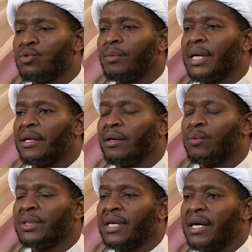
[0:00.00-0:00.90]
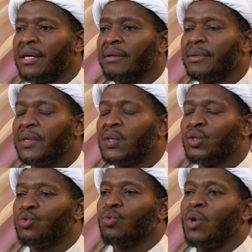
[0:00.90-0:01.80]
subhanahu wa ta'ala.
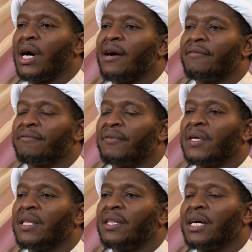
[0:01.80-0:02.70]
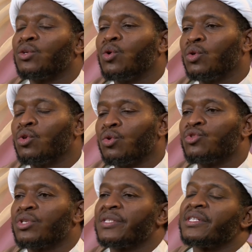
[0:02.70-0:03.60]
To have that good
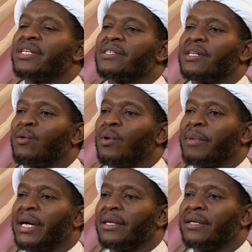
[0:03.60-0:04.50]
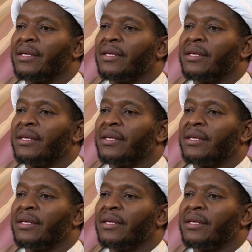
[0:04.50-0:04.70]
consciousness in our mind